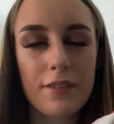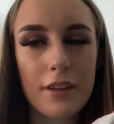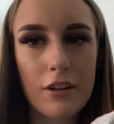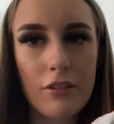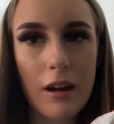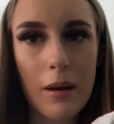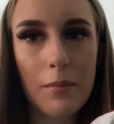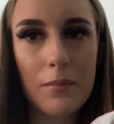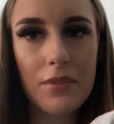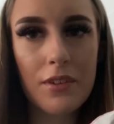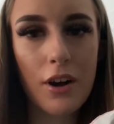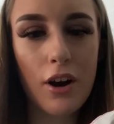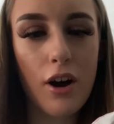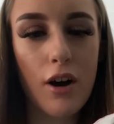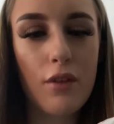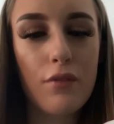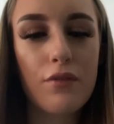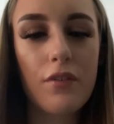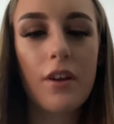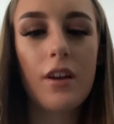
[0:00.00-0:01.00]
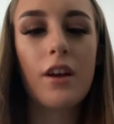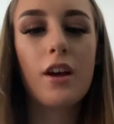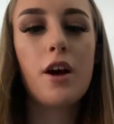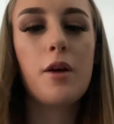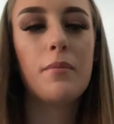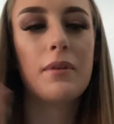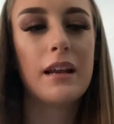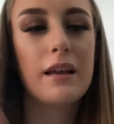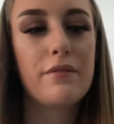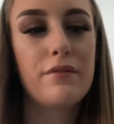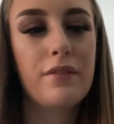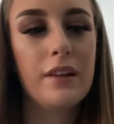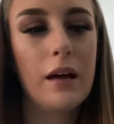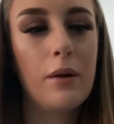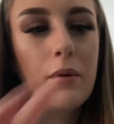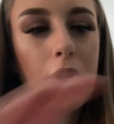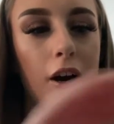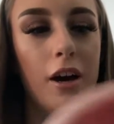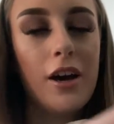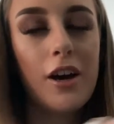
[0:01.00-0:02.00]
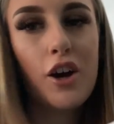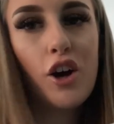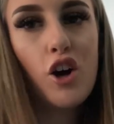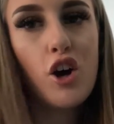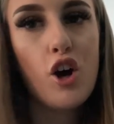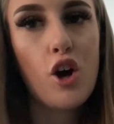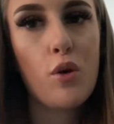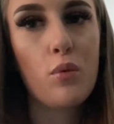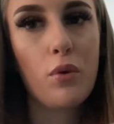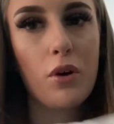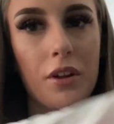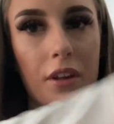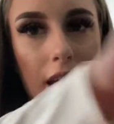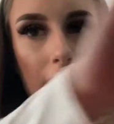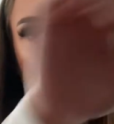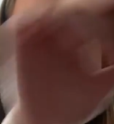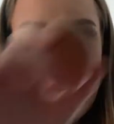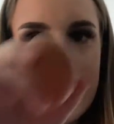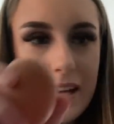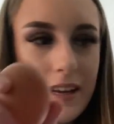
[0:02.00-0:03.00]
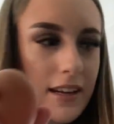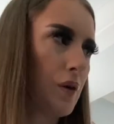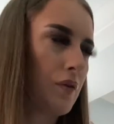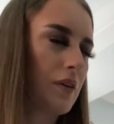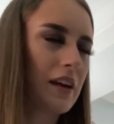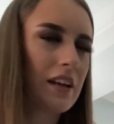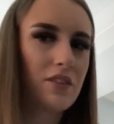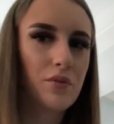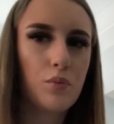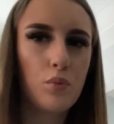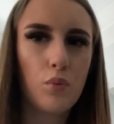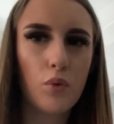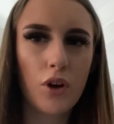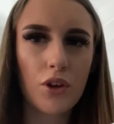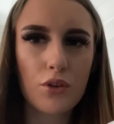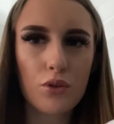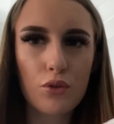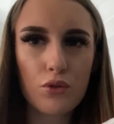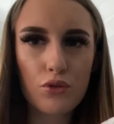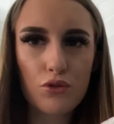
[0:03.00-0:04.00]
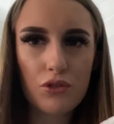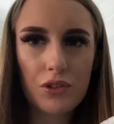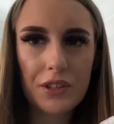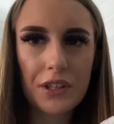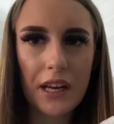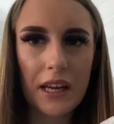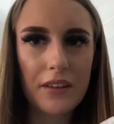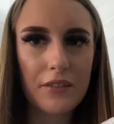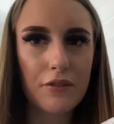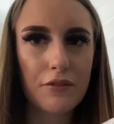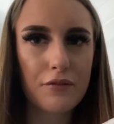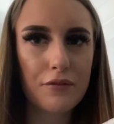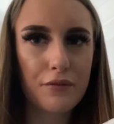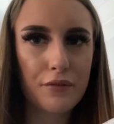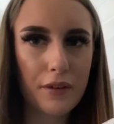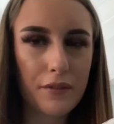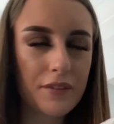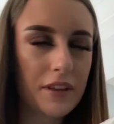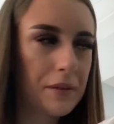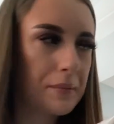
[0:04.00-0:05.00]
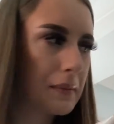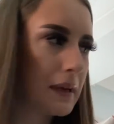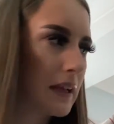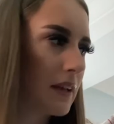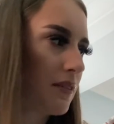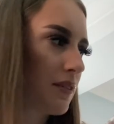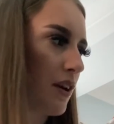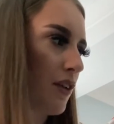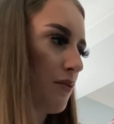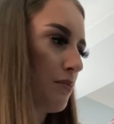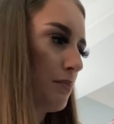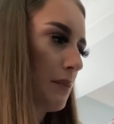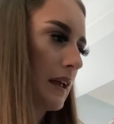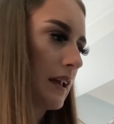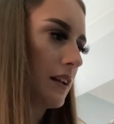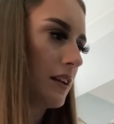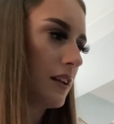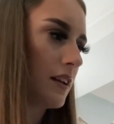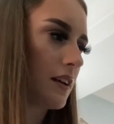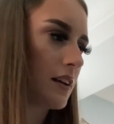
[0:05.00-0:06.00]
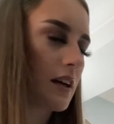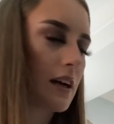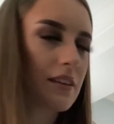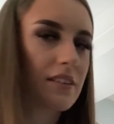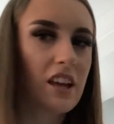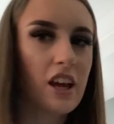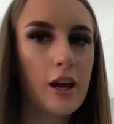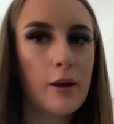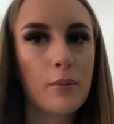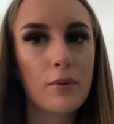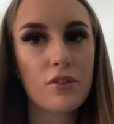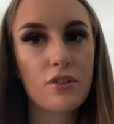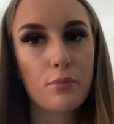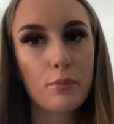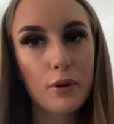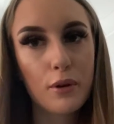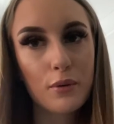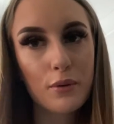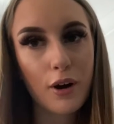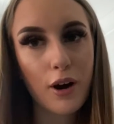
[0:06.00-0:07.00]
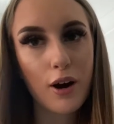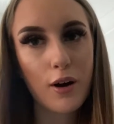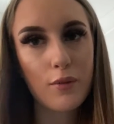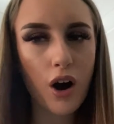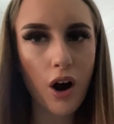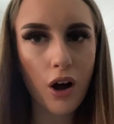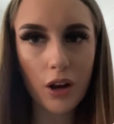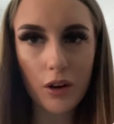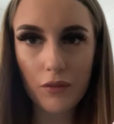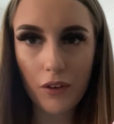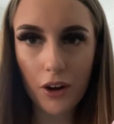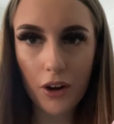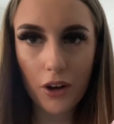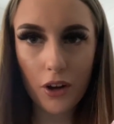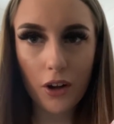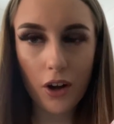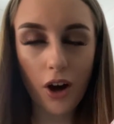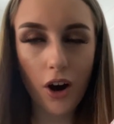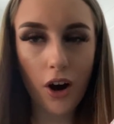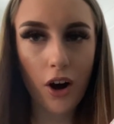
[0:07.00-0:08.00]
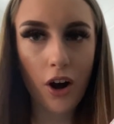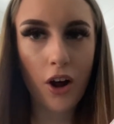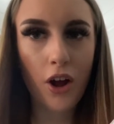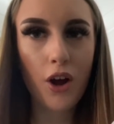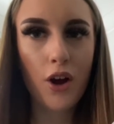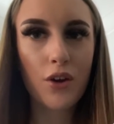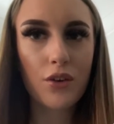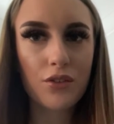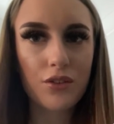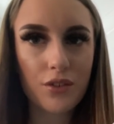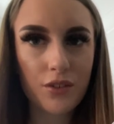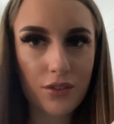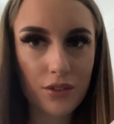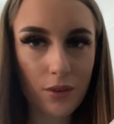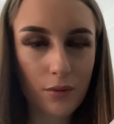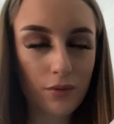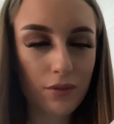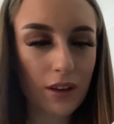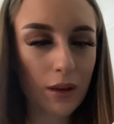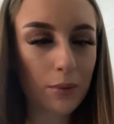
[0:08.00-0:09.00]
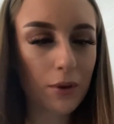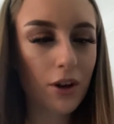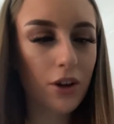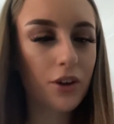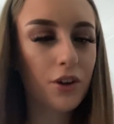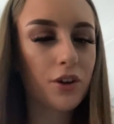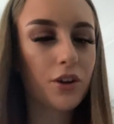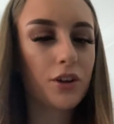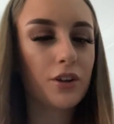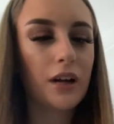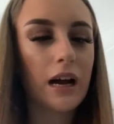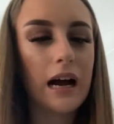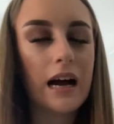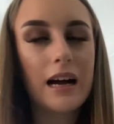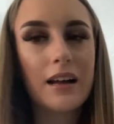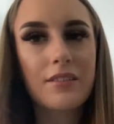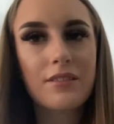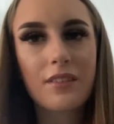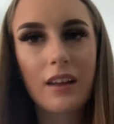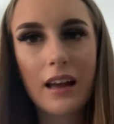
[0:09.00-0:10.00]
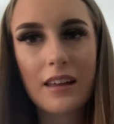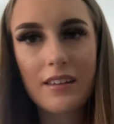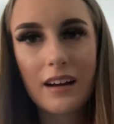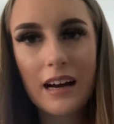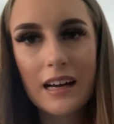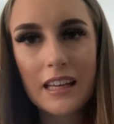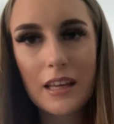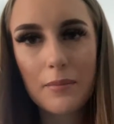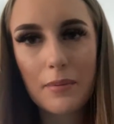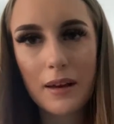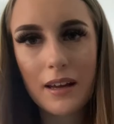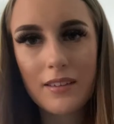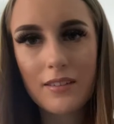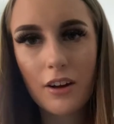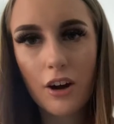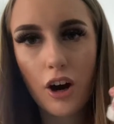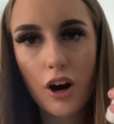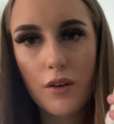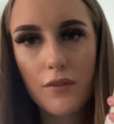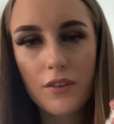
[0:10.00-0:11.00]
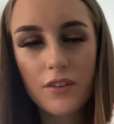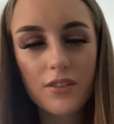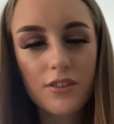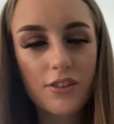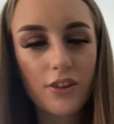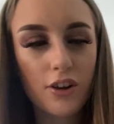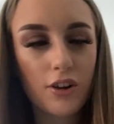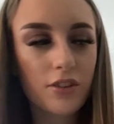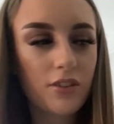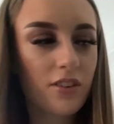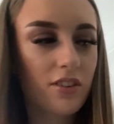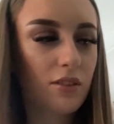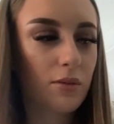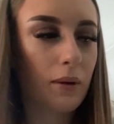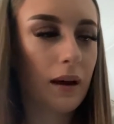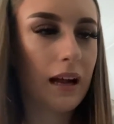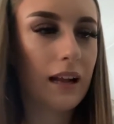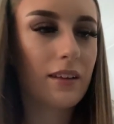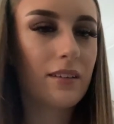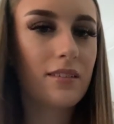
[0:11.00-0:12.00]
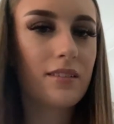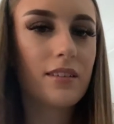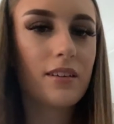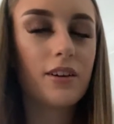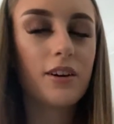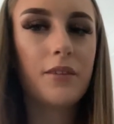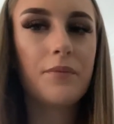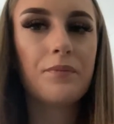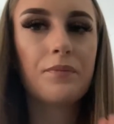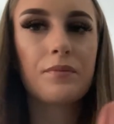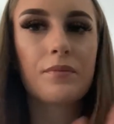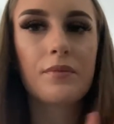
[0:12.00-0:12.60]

grams of plain flour, one egg, I think it's 150 mils of milk, a tablespoon of olive oil or sunflower oil and a tiny bit of salt as well. So